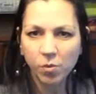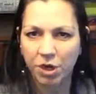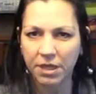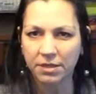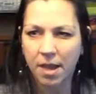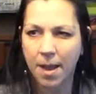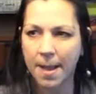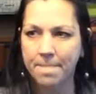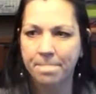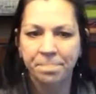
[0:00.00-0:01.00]
working
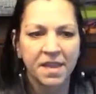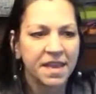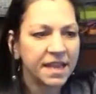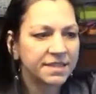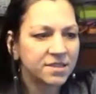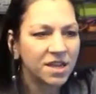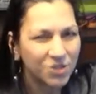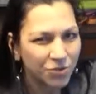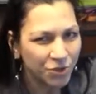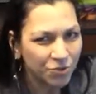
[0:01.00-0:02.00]
time. It's
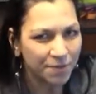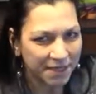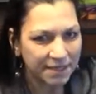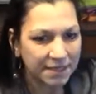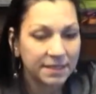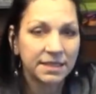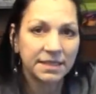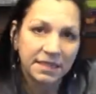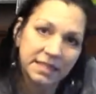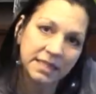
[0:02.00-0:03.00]
not too, too messy. It's
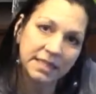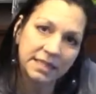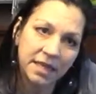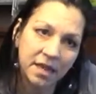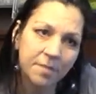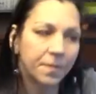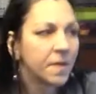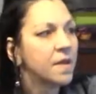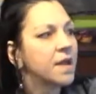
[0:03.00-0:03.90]
easy to clean up.